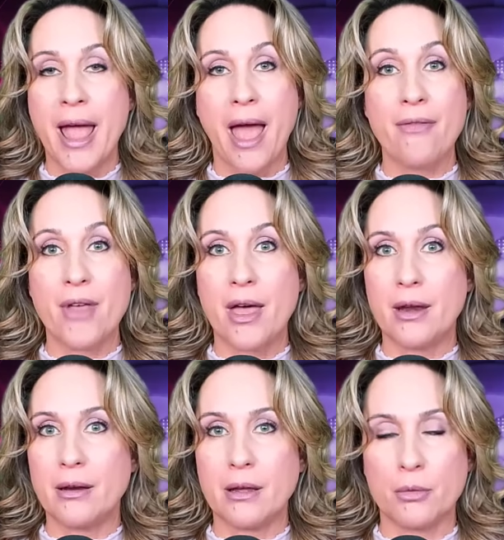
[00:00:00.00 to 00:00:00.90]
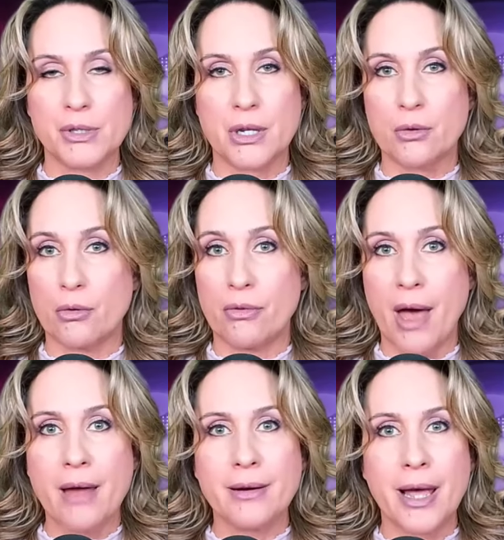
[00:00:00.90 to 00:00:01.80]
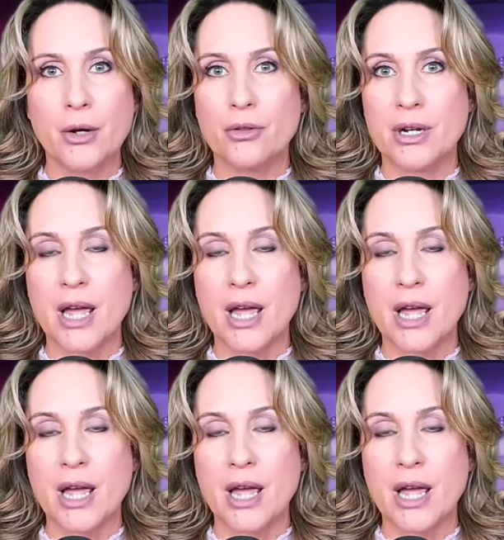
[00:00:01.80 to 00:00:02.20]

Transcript: And then it was either that night or the